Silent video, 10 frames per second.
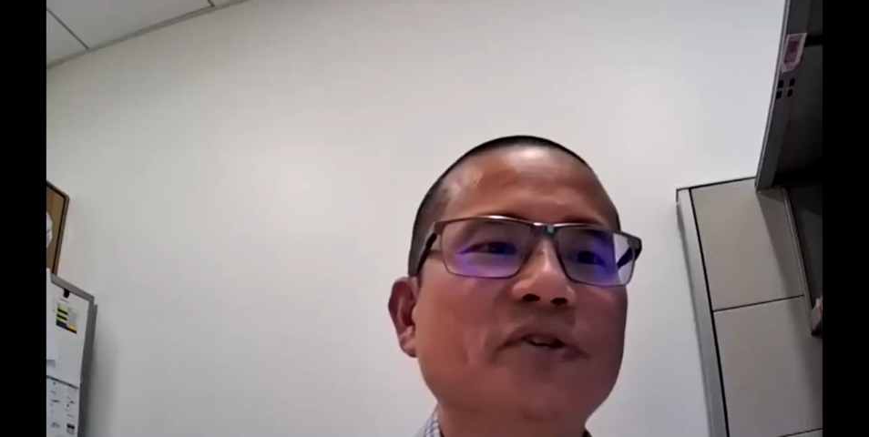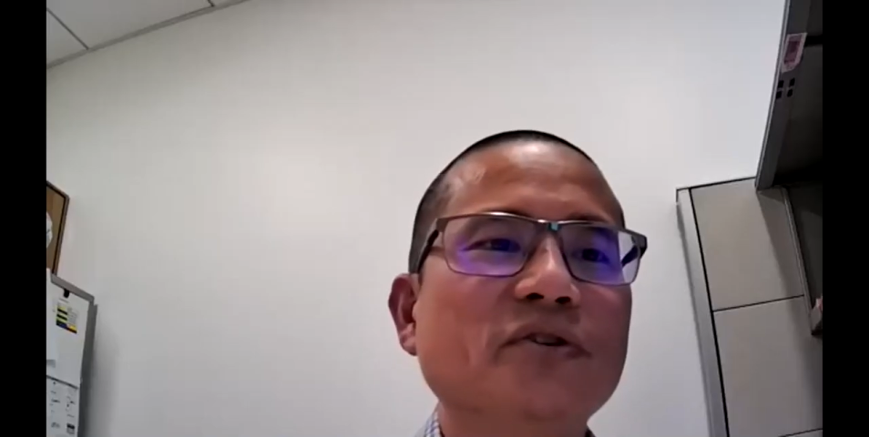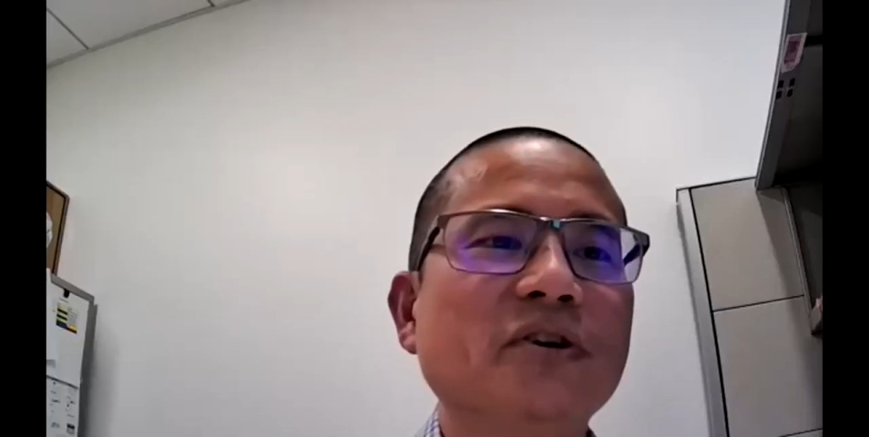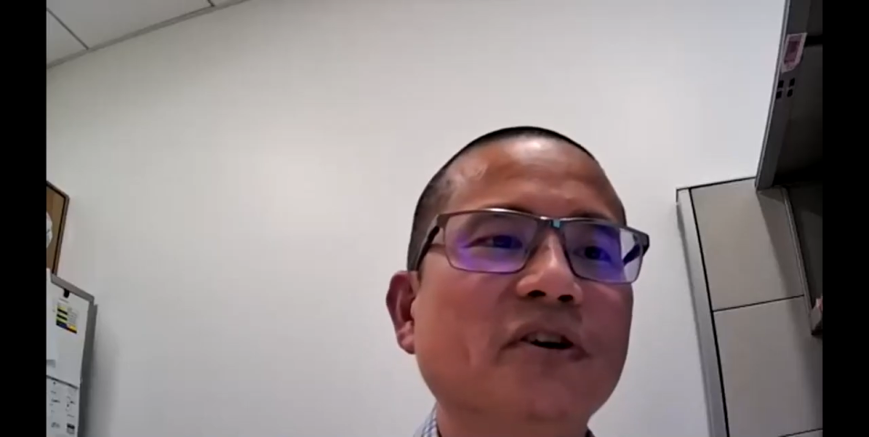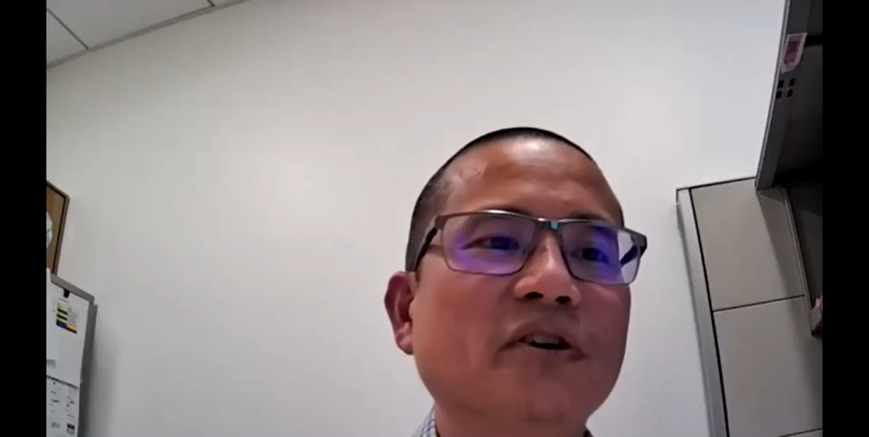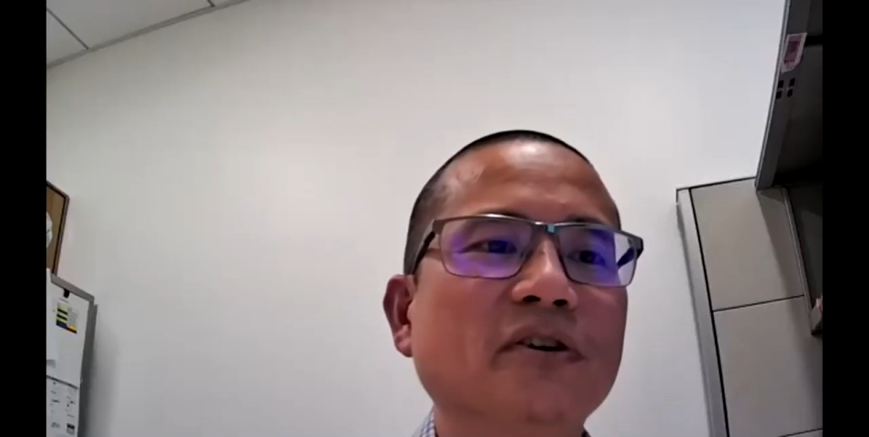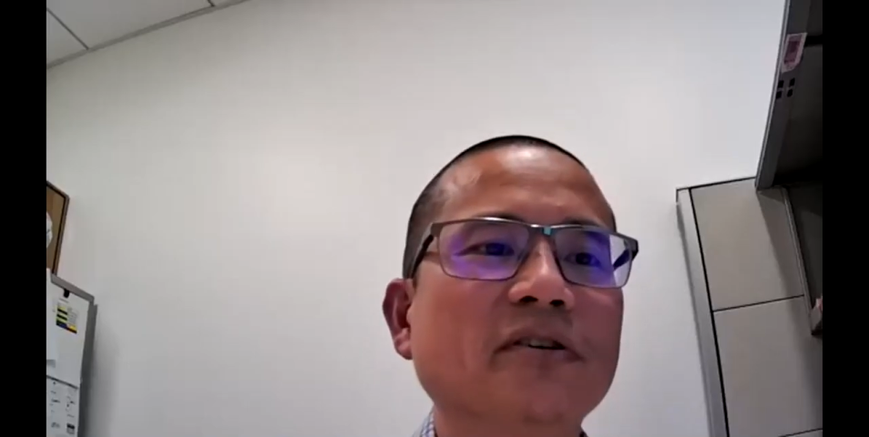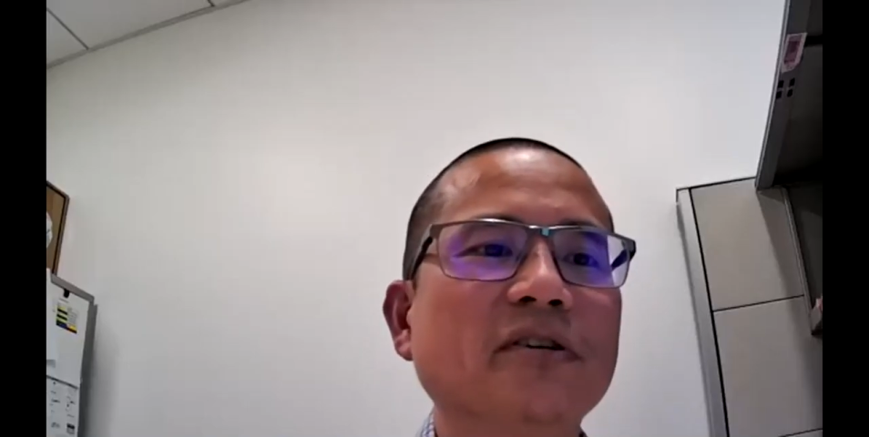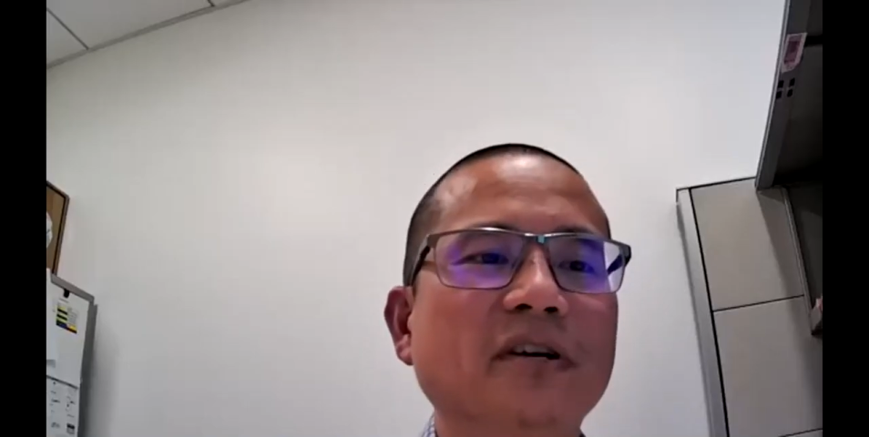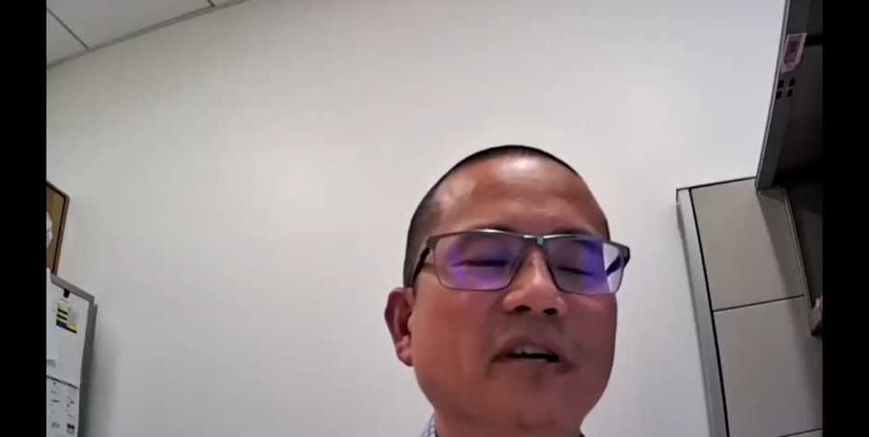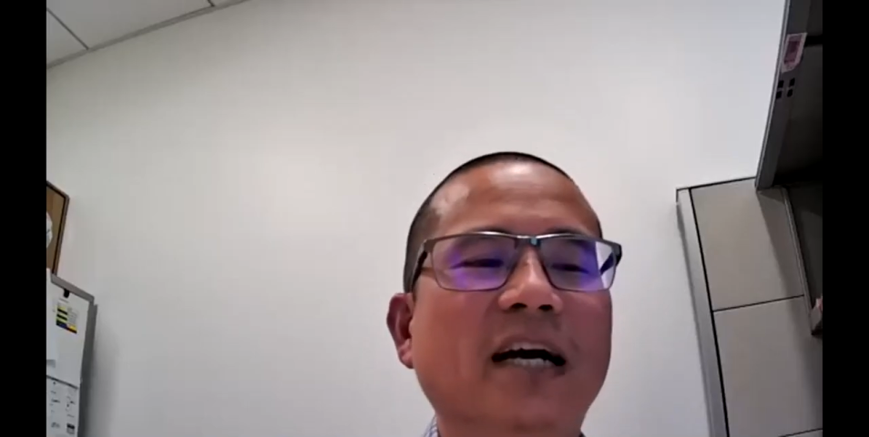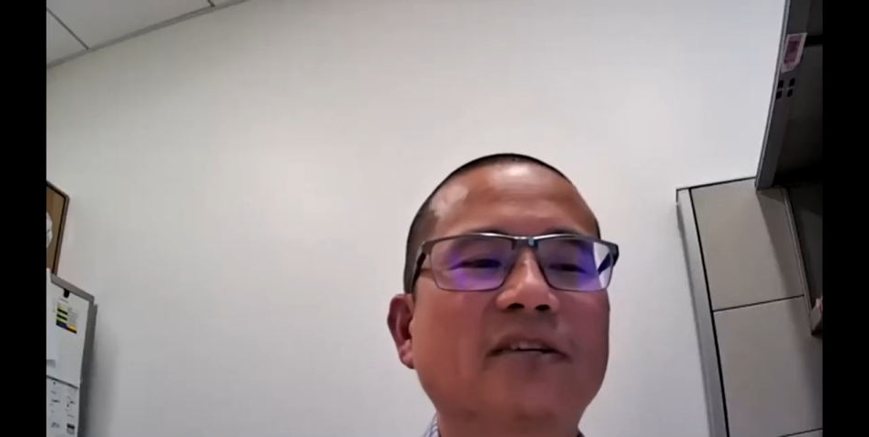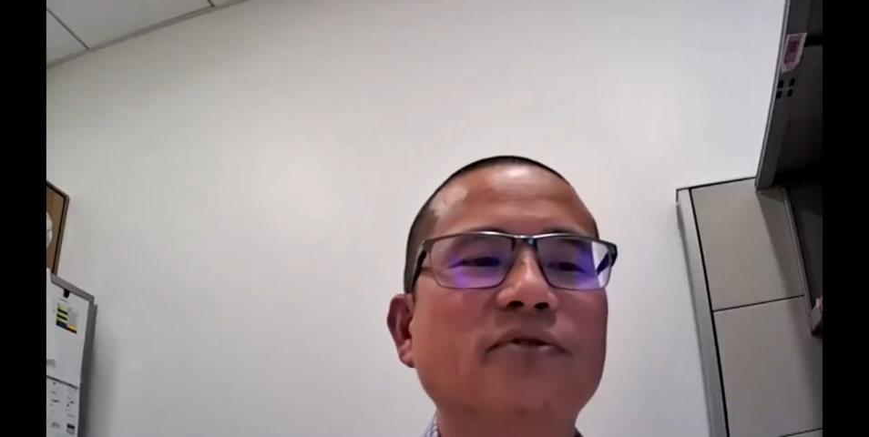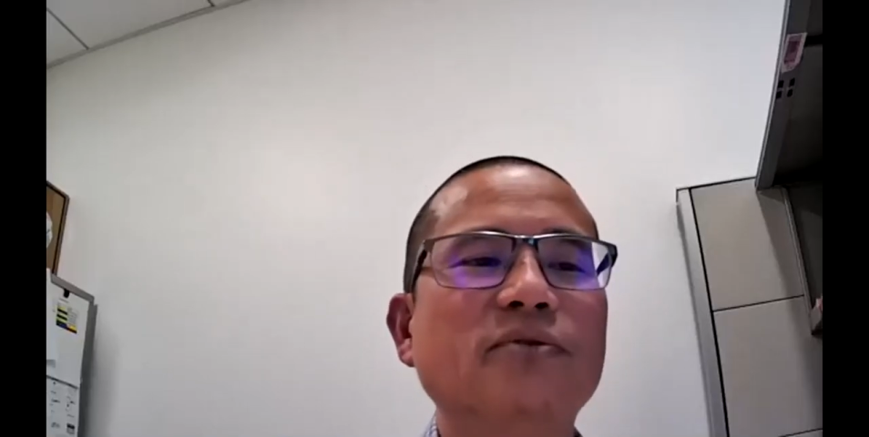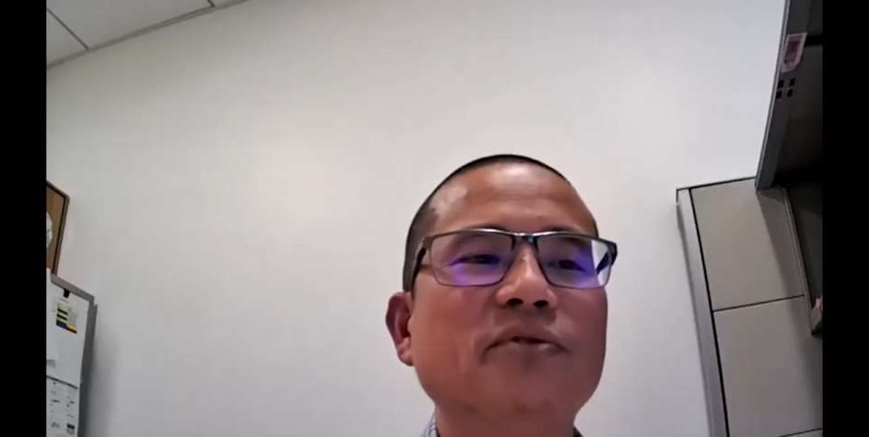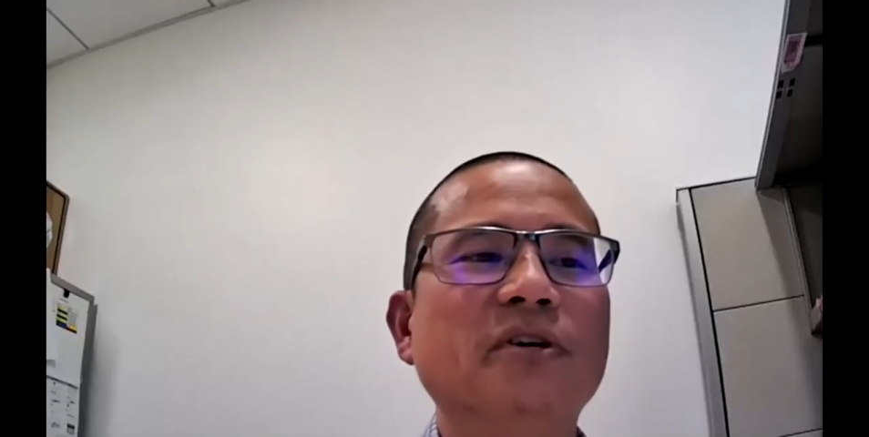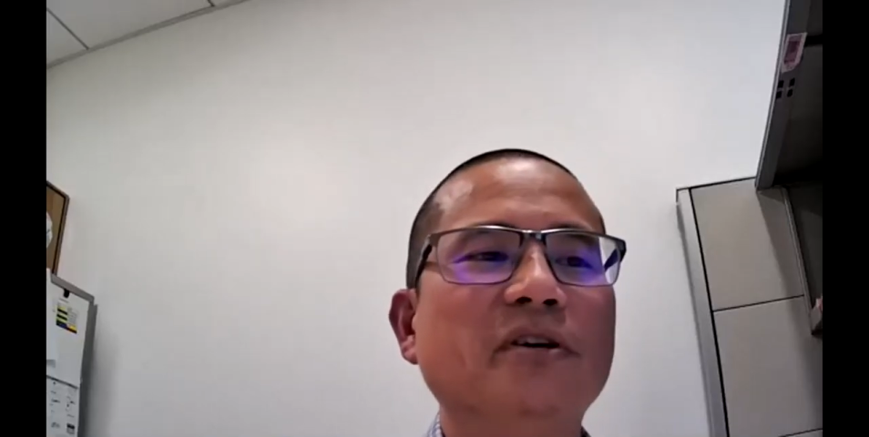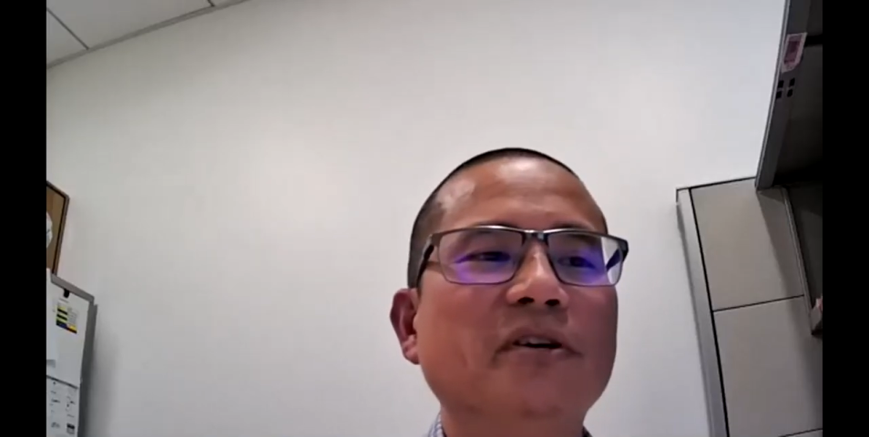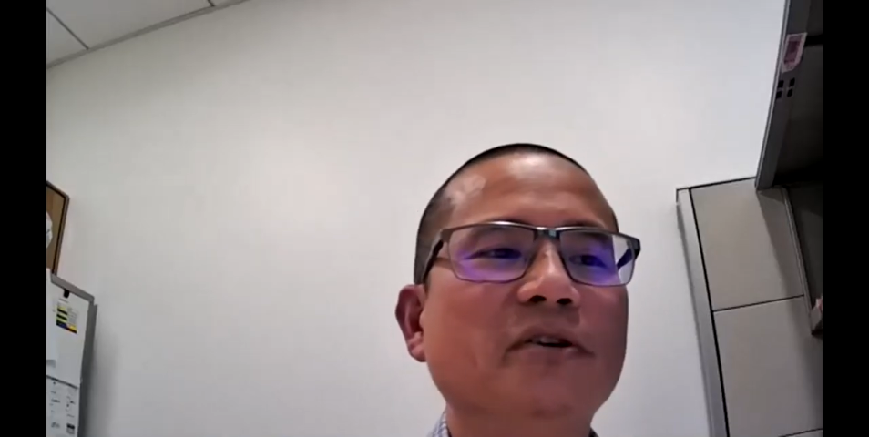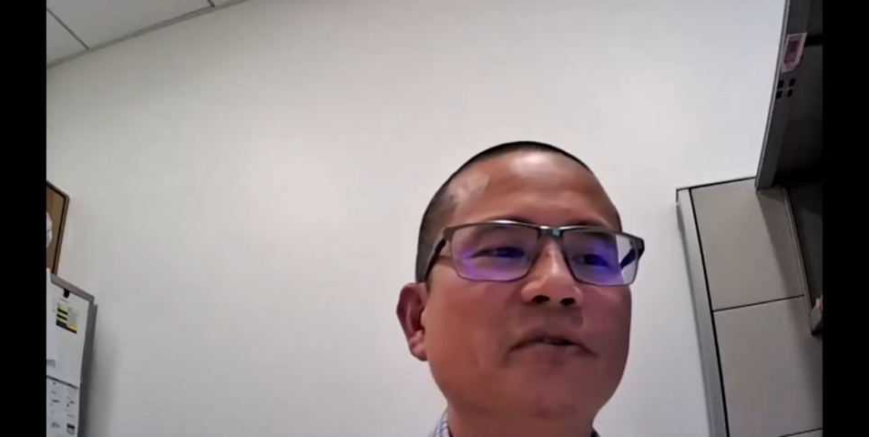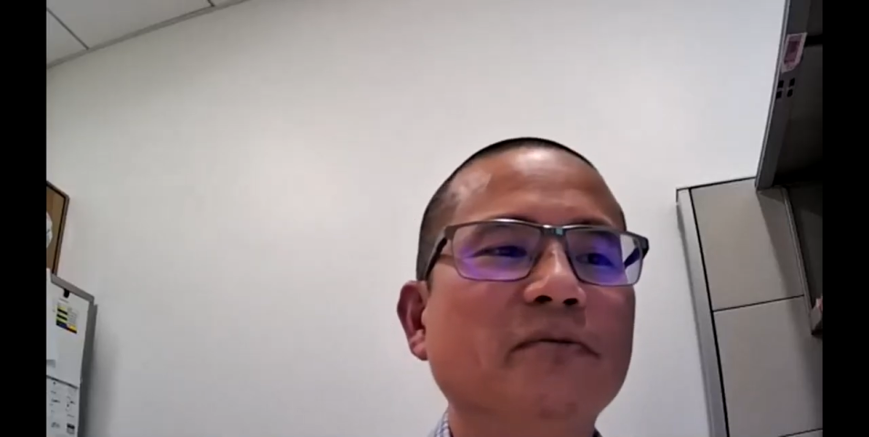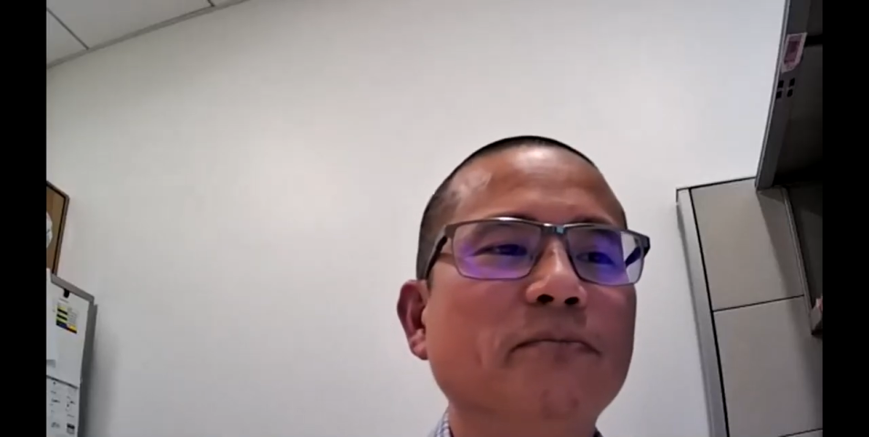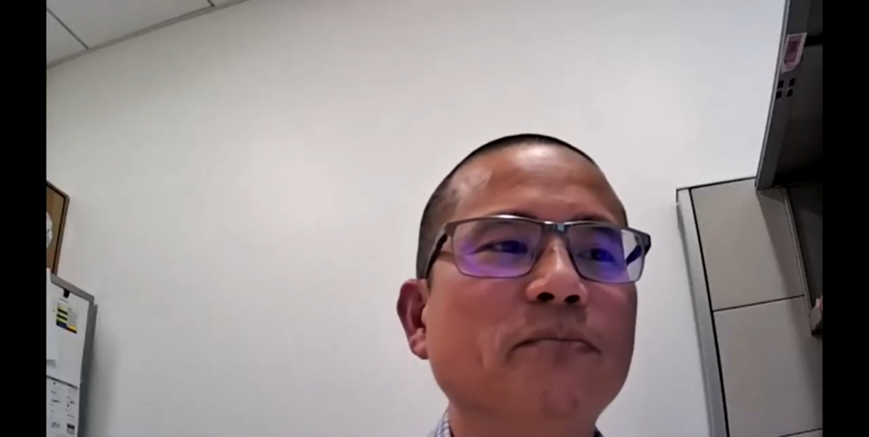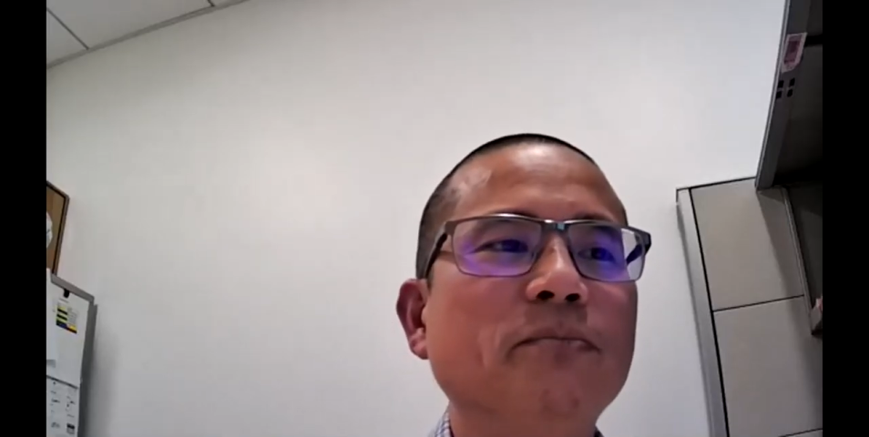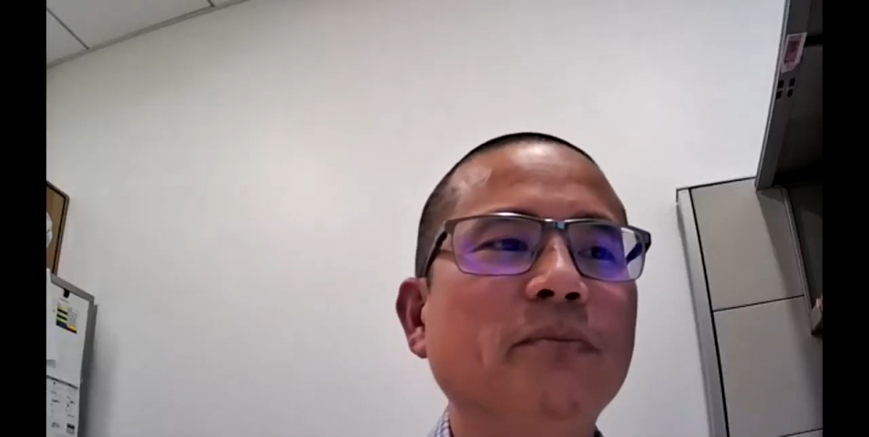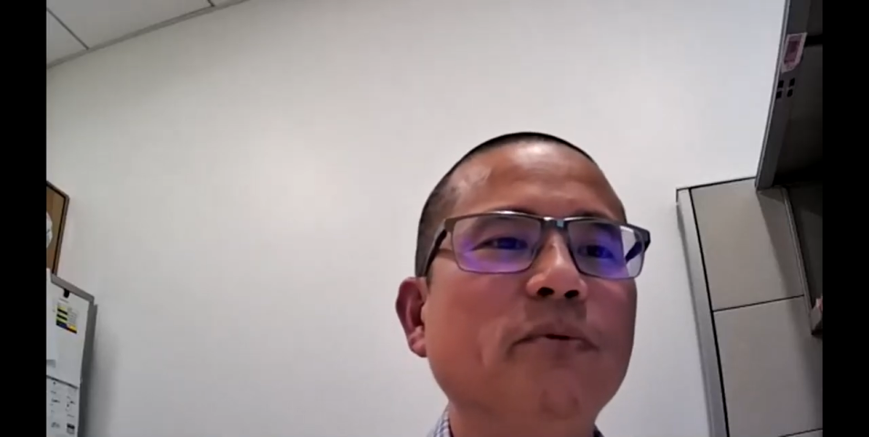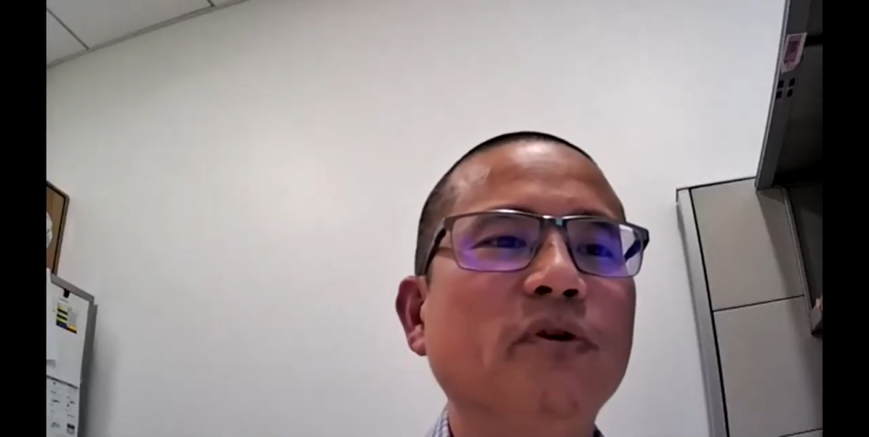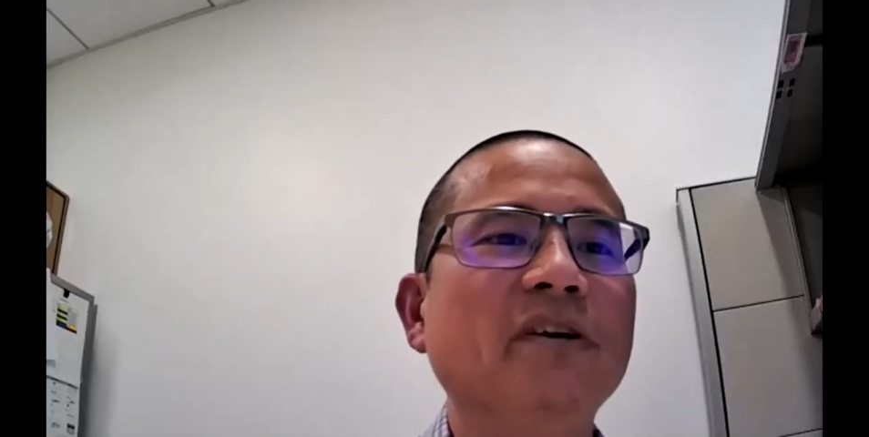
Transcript: a lot of the literature are, are actually the,